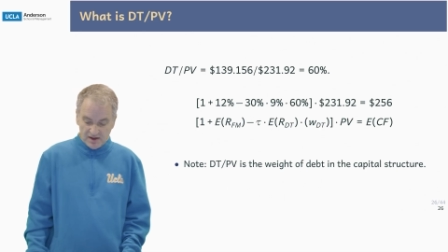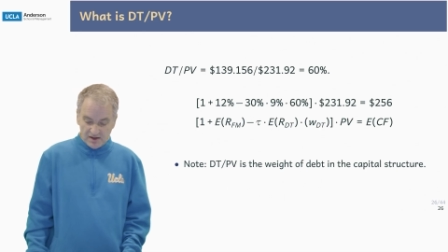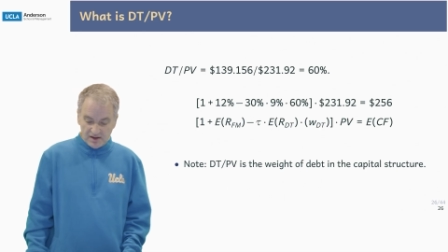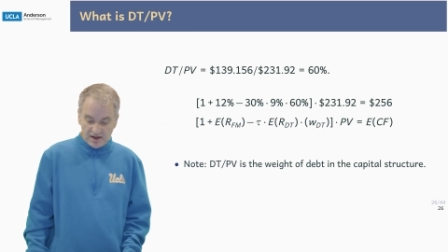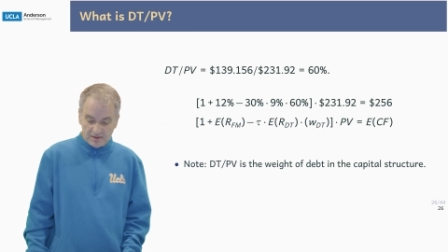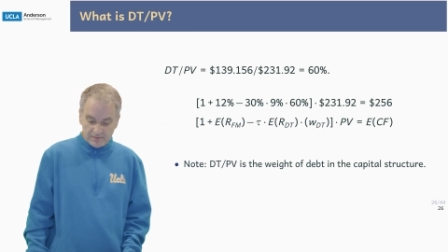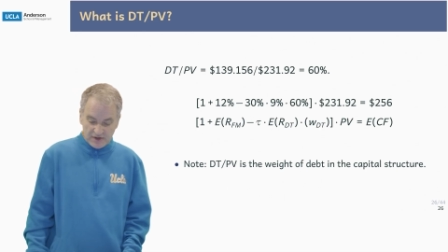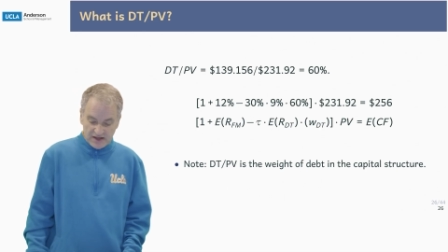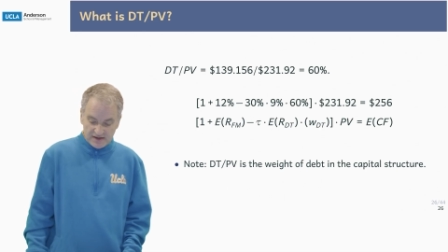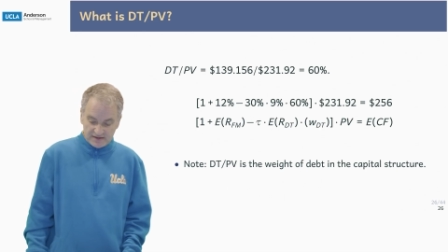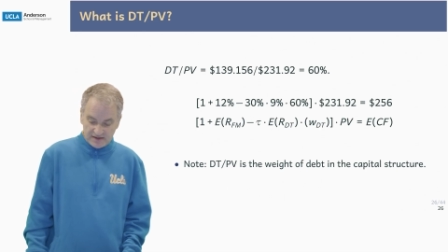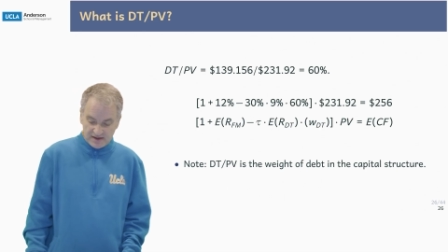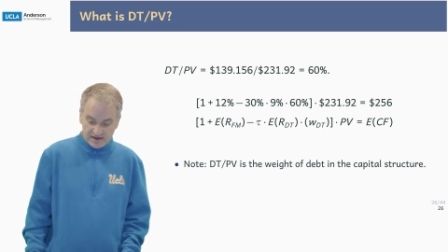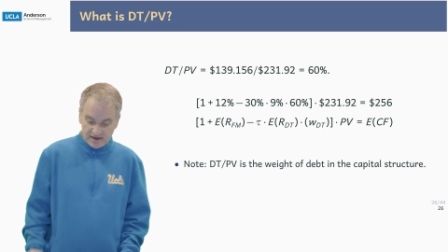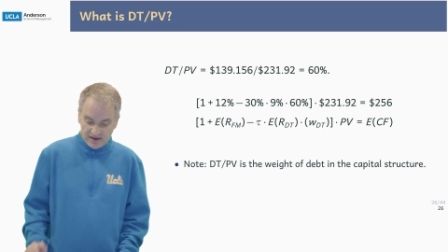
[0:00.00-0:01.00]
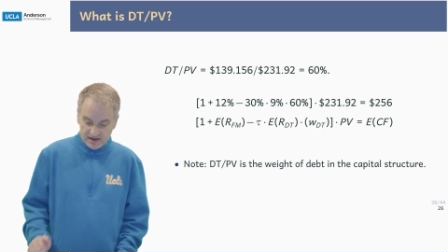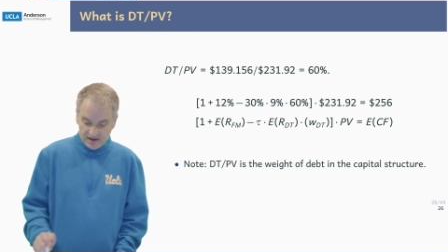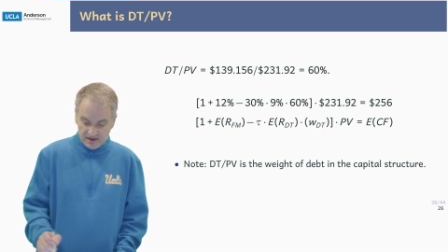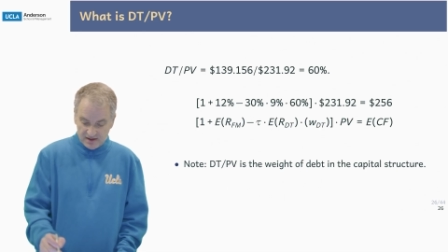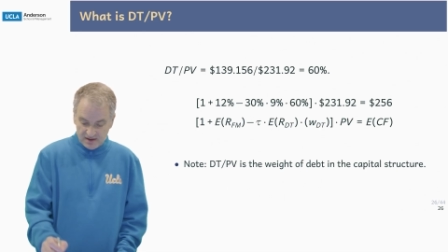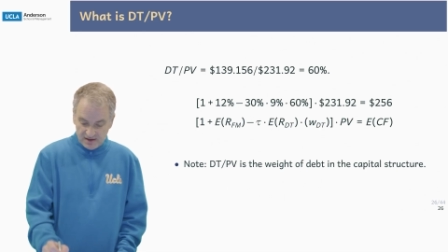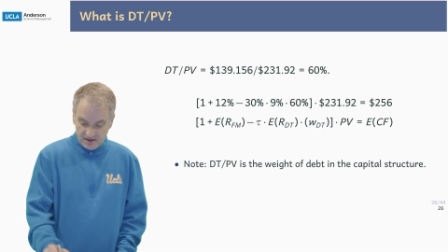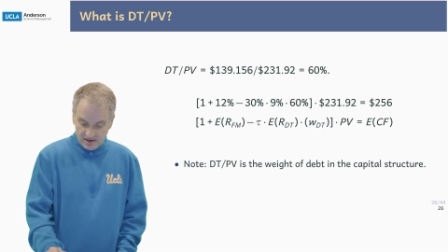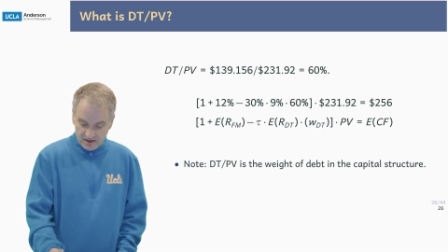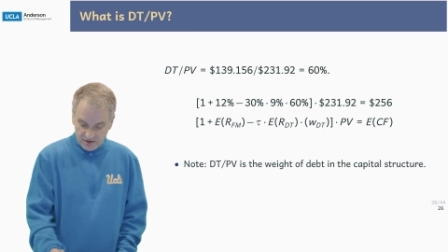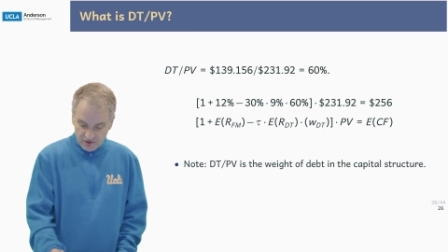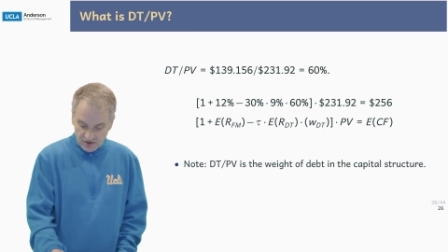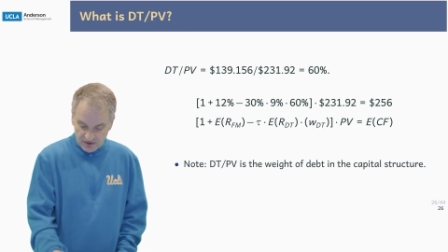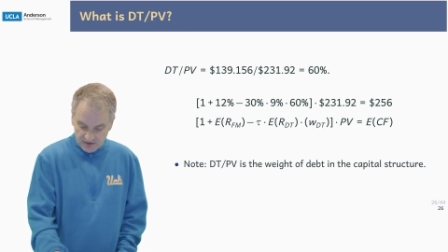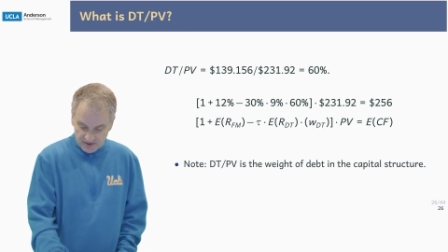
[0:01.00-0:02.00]
That basically
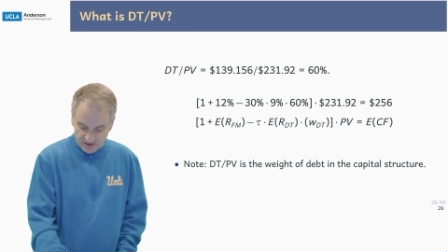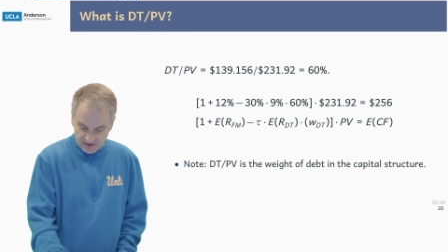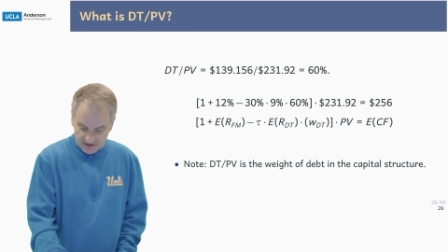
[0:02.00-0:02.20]
just